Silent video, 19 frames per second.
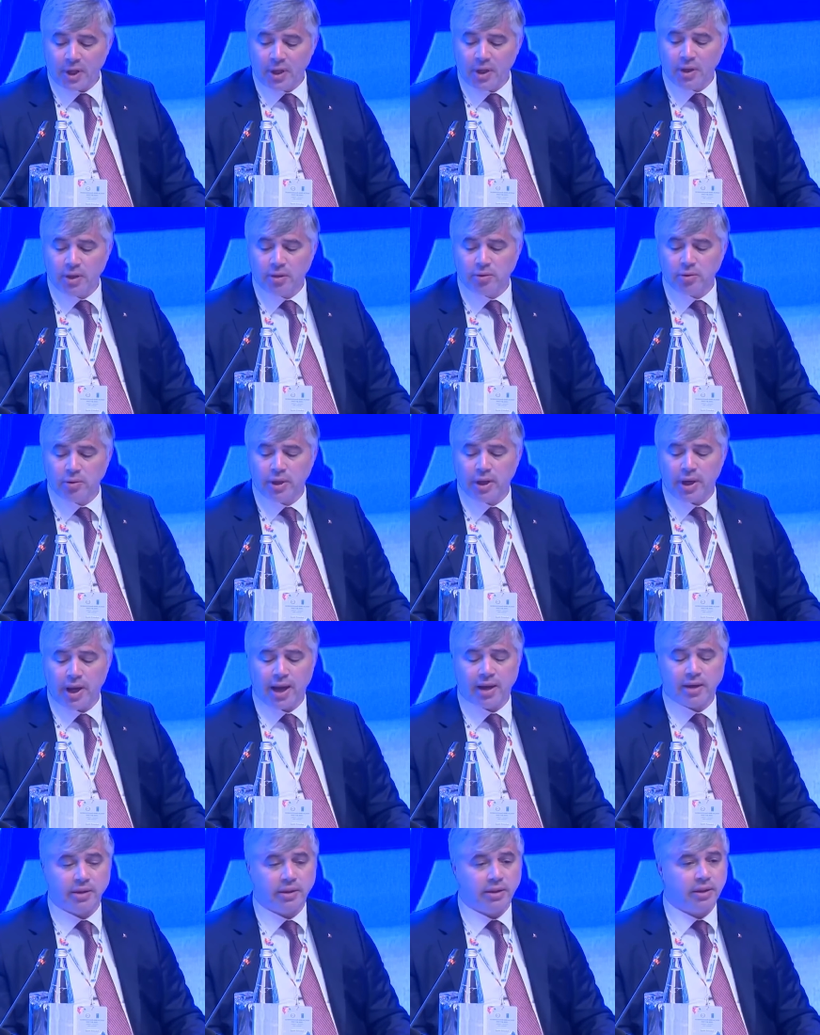including
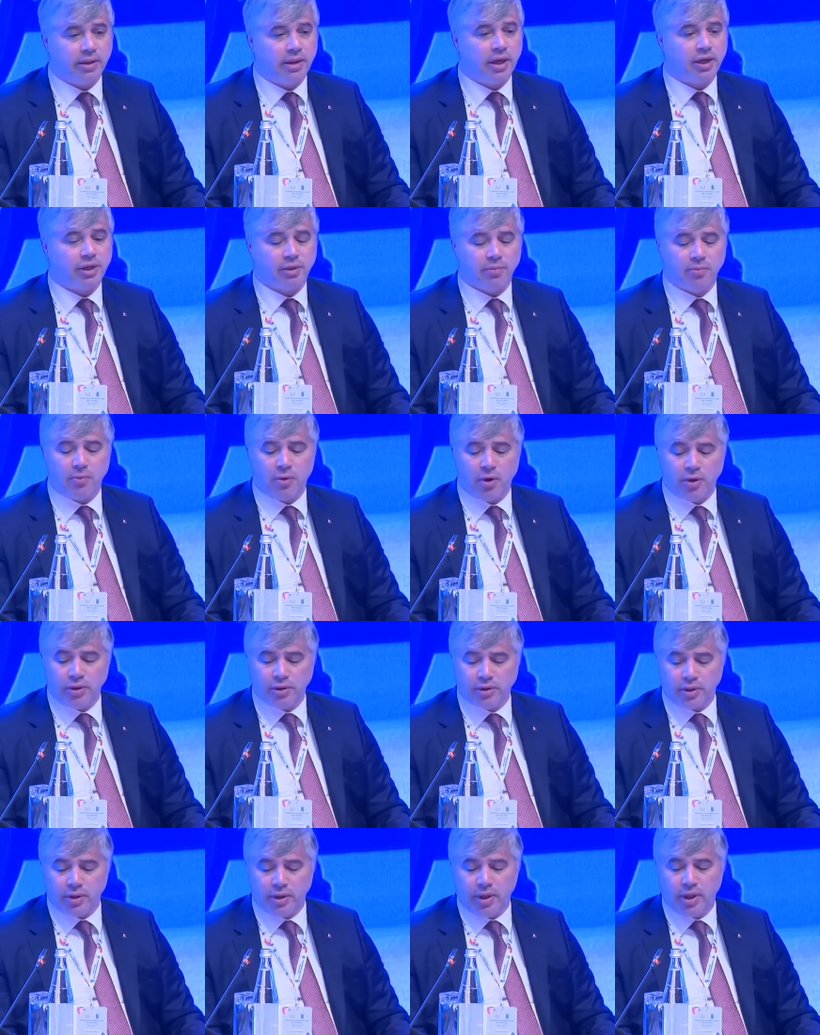accreditation,
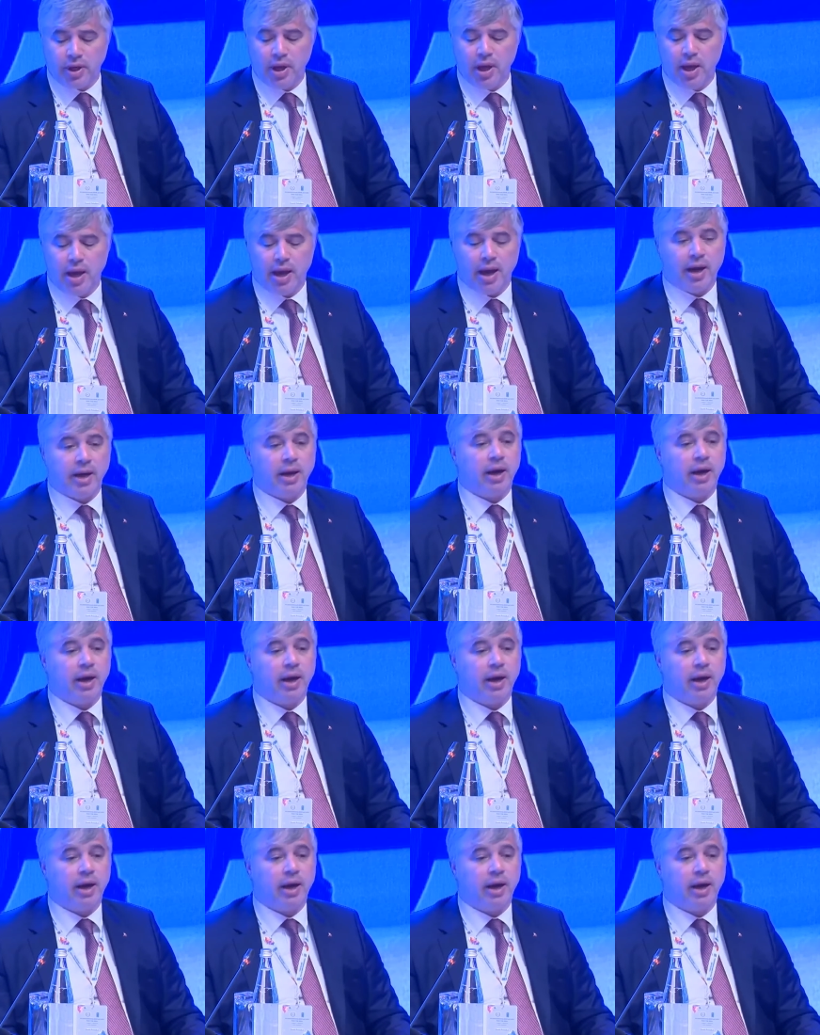monitoring, and